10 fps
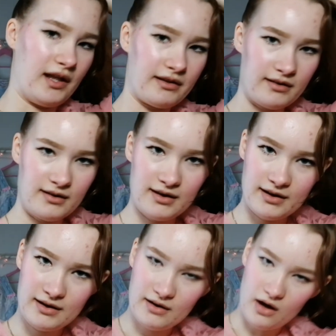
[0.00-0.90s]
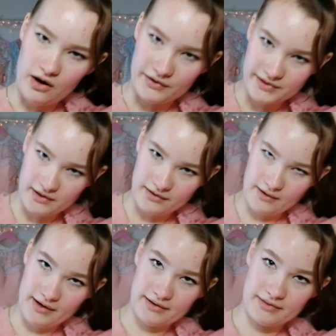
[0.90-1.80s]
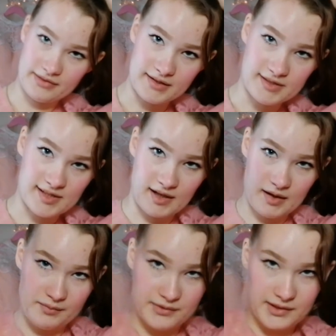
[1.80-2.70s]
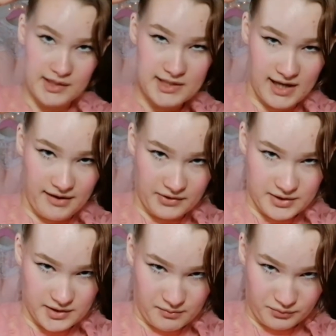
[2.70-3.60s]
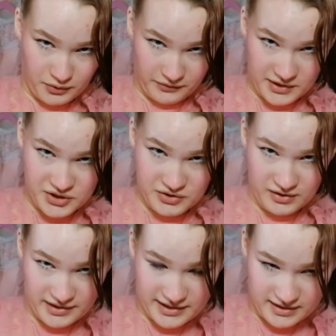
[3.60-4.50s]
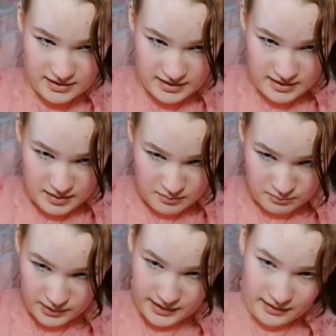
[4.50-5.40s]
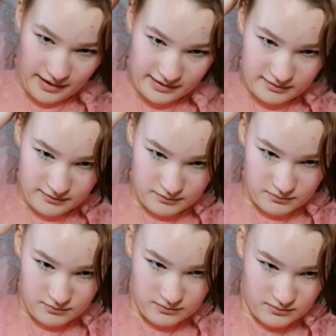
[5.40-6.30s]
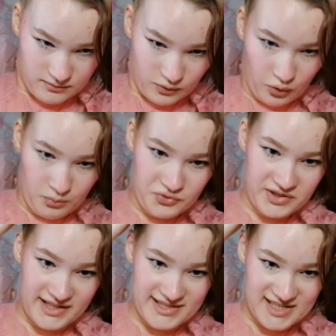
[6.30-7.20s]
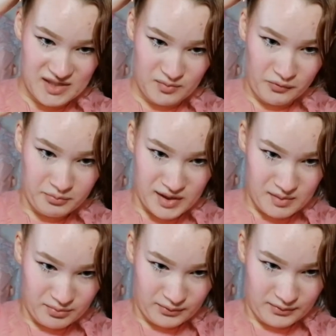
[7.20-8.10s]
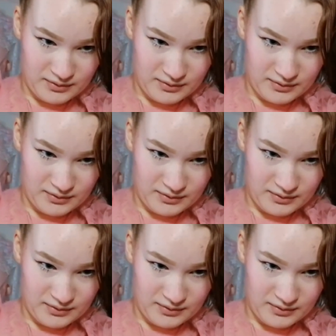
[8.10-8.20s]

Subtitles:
like Ariana and these celebrities have it done professionally by like almost a team of people.